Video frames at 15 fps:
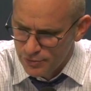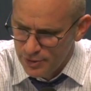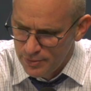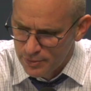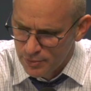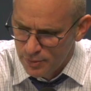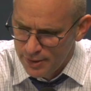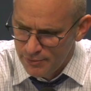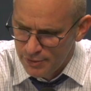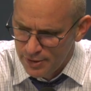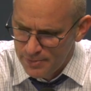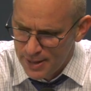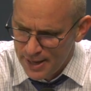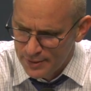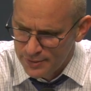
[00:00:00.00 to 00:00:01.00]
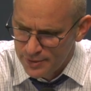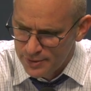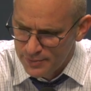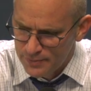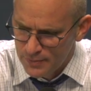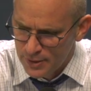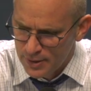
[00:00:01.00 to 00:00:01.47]
the way he
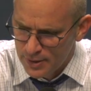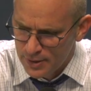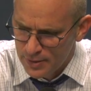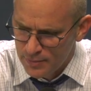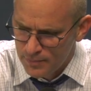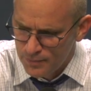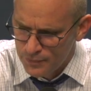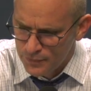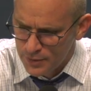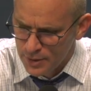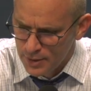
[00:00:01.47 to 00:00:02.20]
rebounded, and